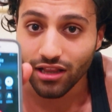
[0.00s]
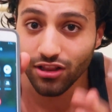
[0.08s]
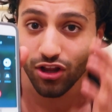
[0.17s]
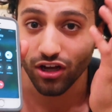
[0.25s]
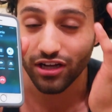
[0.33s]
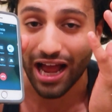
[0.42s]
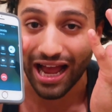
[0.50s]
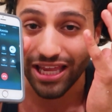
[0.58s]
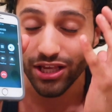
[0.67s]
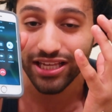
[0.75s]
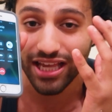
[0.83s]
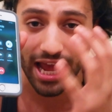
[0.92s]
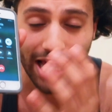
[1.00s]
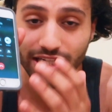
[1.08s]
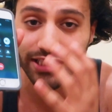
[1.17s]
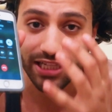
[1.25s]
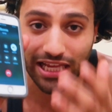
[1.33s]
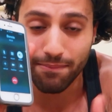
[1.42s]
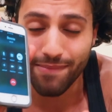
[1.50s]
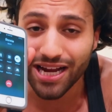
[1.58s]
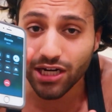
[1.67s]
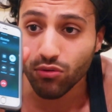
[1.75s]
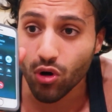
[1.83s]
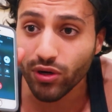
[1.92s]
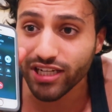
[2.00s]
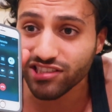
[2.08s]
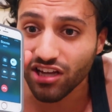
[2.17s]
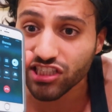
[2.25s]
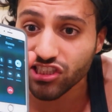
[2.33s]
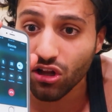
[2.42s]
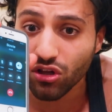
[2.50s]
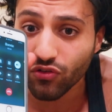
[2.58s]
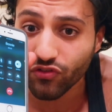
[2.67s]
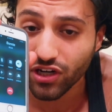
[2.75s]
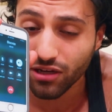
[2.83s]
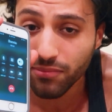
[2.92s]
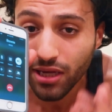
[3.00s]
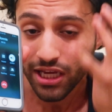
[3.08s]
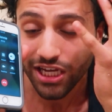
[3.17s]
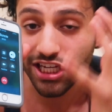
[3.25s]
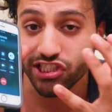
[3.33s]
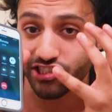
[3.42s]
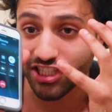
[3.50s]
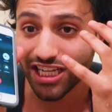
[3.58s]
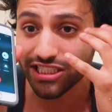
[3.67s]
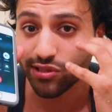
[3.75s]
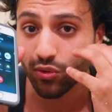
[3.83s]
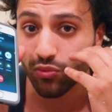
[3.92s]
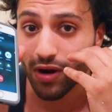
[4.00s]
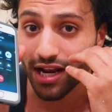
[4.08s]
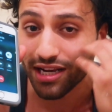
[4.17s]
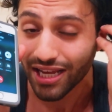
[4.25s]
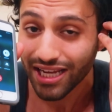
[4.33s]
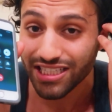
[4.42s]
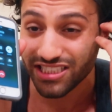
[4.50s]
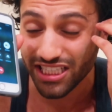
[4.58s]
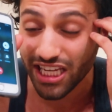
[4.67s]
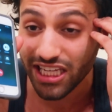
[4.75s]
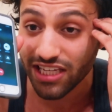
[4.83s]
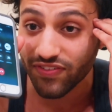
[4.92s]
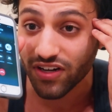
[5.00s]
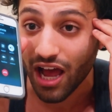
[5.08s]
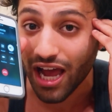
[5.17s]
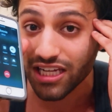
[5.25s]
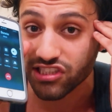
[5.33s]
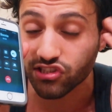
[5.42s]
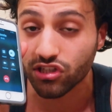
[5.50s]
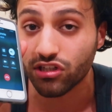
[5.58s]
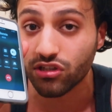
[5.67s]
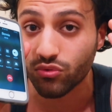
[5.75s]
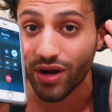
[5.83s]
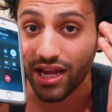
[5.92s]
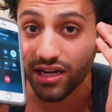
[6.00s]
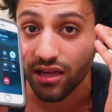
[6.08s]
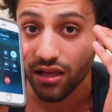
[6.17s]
Look, he had like macaroni sauce all over him. His cheeks were red. His even eyes turned red.